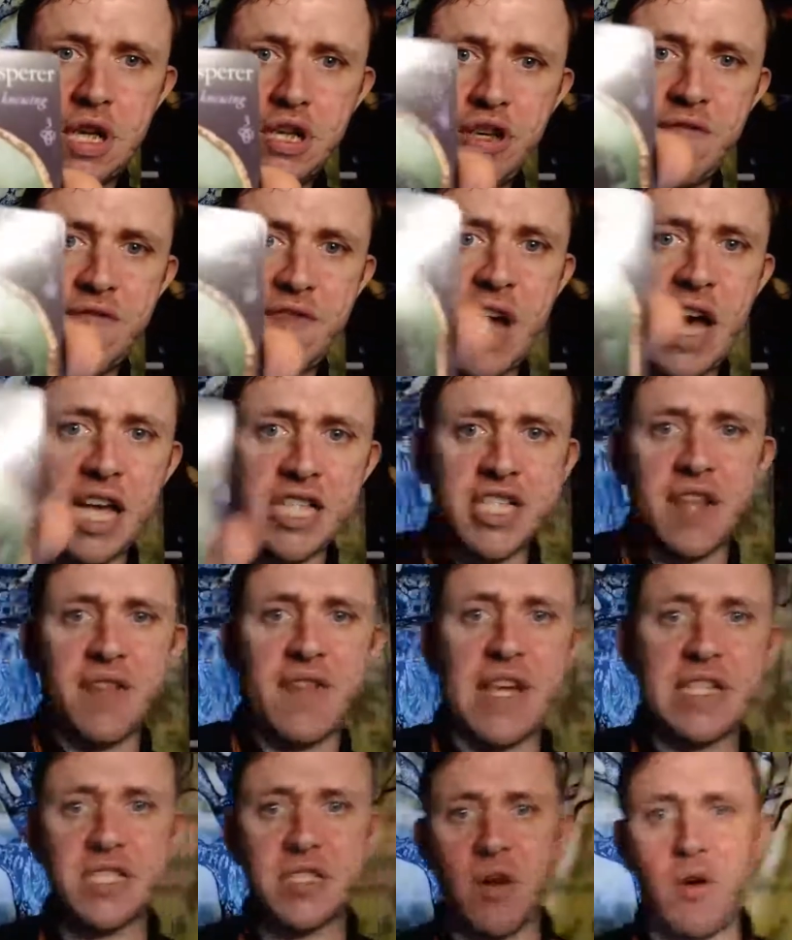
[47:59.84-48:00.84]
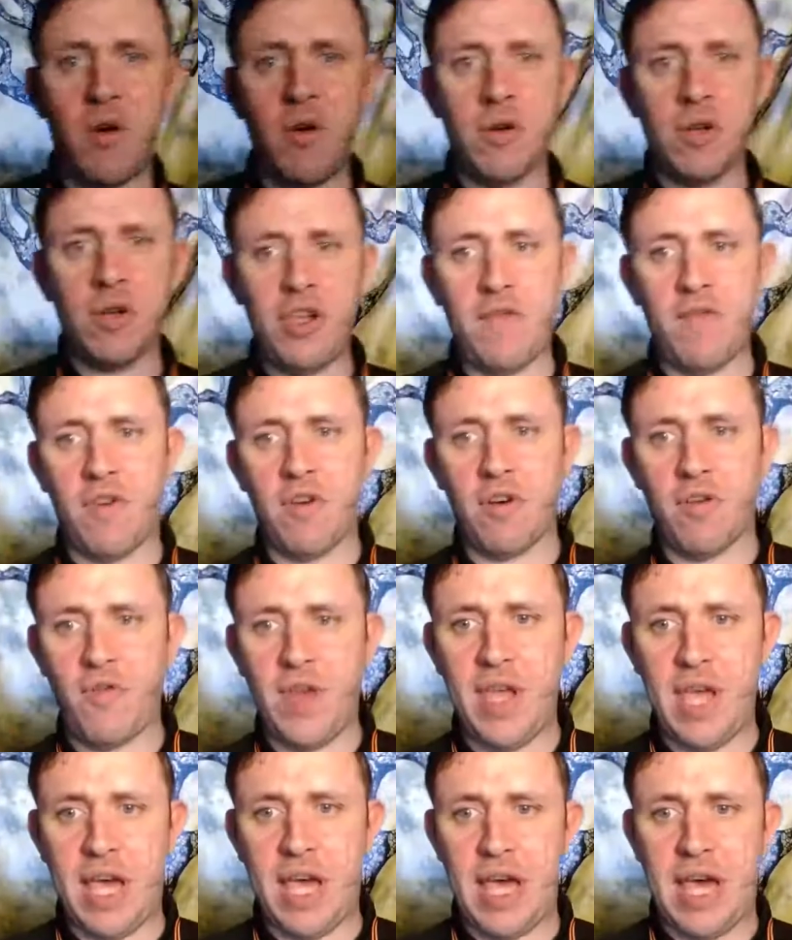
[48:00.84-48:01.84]
You've lasted this long. You've got
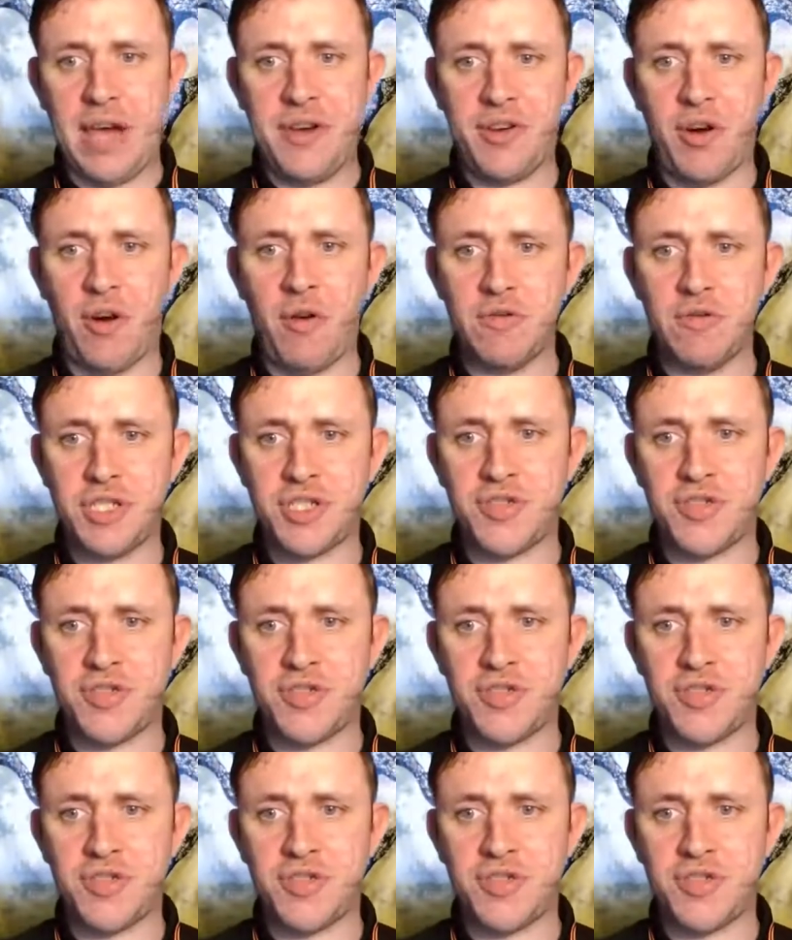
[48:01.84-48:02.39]
great internal